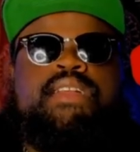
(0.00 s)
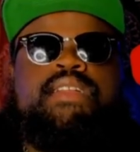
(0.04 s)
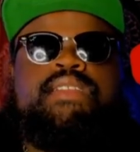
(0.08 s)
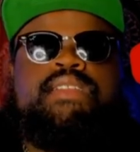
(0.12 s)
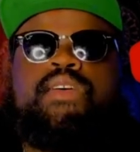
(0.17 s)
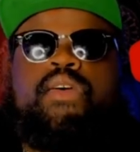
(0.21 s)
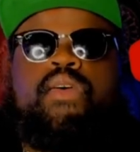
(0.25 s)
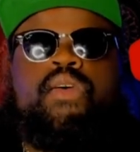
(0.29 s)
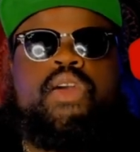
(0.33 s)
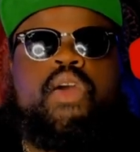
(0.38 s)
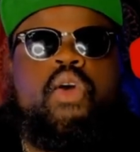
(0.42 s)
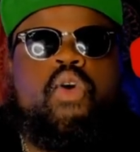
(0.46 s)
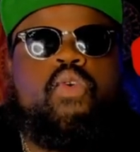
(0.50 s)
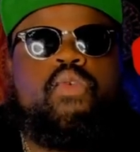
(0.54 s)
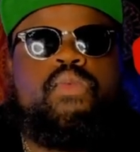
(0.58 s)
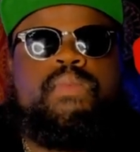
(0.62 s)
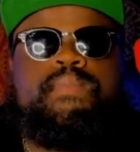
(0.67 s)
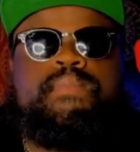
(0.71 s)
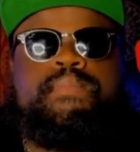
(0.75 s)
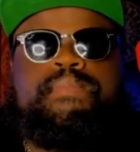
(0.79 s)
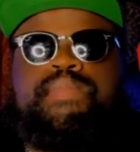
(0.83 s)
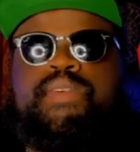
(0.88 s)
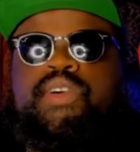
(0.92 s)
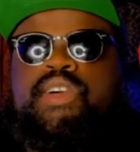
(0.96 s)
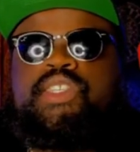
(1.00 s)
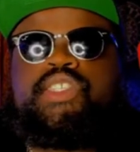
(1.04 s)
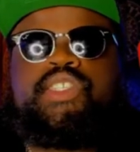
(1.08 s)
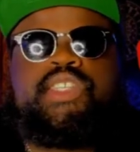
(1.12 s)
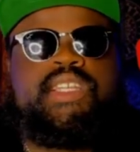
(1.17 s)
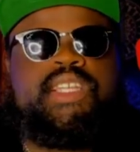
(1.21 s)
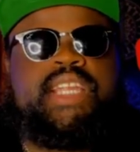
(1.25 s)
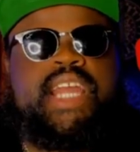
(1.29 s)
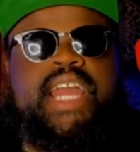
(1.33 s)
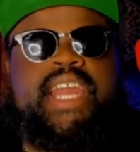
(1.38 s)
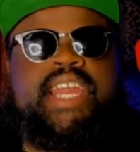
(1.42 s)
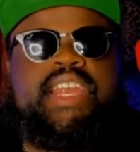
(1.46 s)
don't go
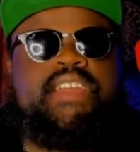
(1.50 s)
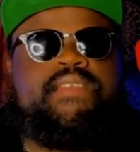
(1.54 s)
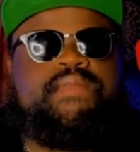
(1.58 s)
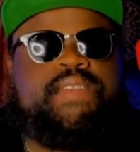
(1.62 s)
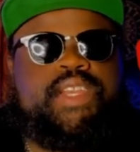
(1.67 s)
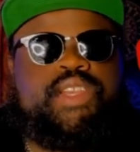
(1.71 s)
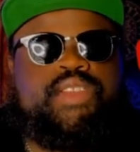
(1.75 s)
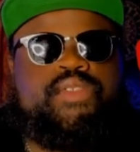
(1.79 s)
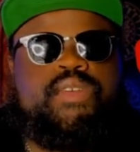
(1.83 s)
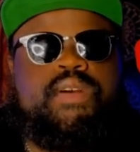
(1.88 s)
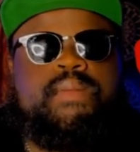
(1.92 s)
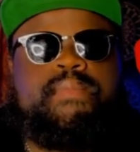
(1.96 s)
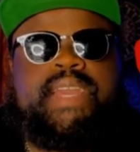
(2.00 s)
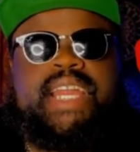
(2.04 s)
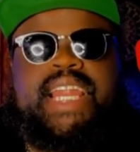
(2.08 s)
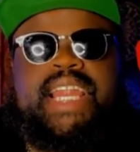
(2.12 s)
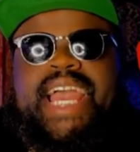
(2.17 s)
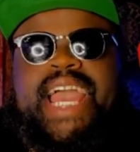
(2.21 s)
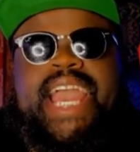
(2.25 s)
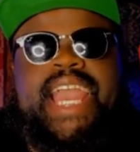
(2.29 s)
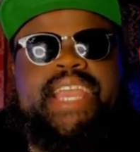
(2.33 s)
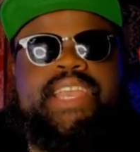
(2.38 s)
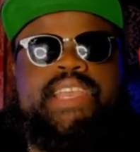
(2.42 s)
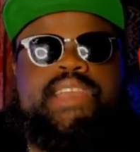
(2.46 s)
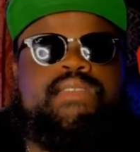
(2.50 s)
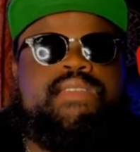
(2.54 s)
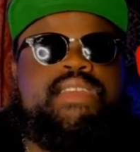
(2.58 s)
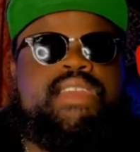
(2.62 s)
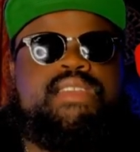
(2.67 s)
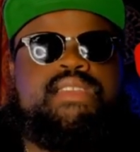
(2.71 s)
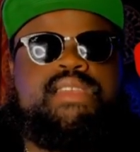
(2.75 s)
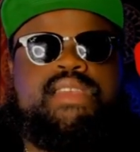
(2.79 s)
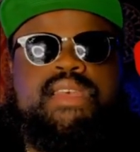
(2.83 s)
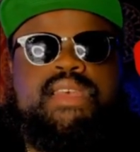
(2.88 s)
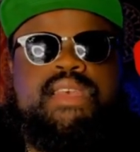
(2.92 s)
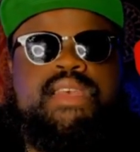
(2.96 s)
pushing that individual and be like, hey, you
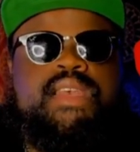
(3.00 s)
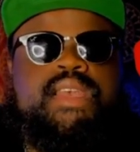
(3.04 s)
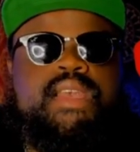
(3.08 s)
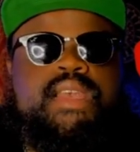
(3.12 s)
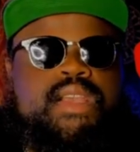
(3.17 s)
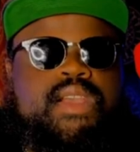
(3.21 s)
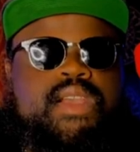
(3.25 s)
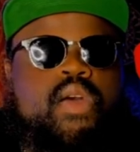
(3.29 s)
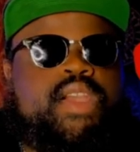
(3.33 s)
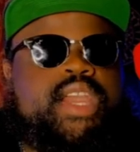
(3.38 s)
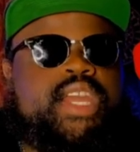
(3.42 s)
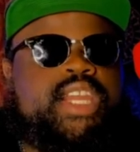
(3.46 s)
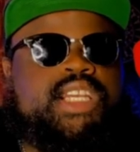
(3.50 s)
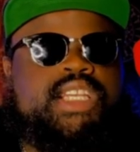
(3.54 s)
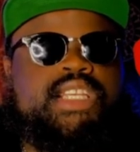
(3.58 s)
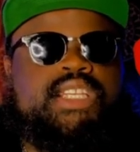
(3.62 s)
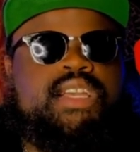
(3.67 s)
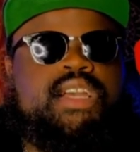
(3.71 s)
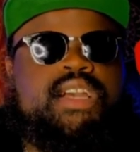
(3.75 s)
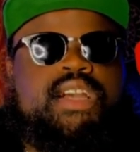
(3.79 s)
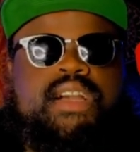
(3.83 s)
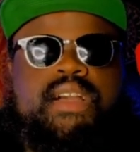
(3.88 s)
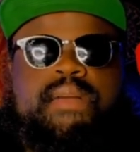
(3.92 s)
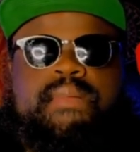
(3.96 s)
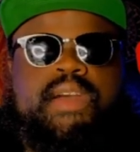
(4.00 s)
need to go get a, uh,